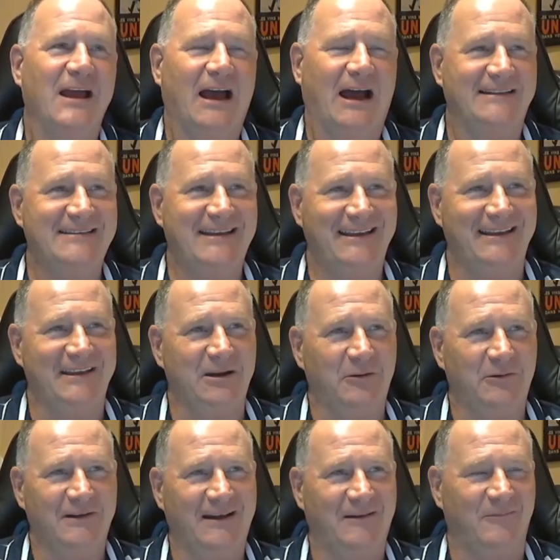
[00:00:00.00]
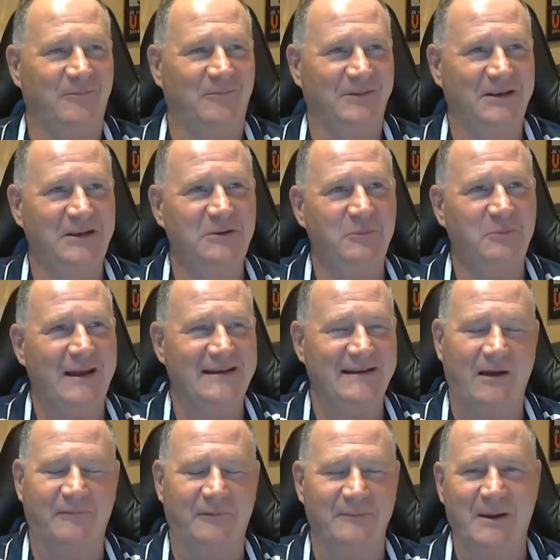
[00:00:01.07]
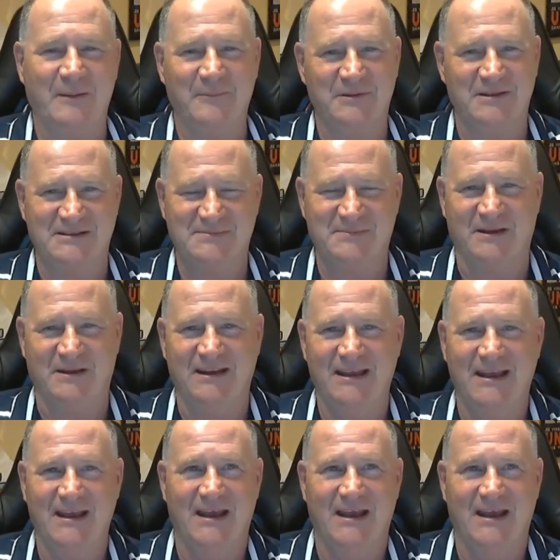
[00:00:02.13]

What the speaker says: I'll tell you, now you might not remember this, but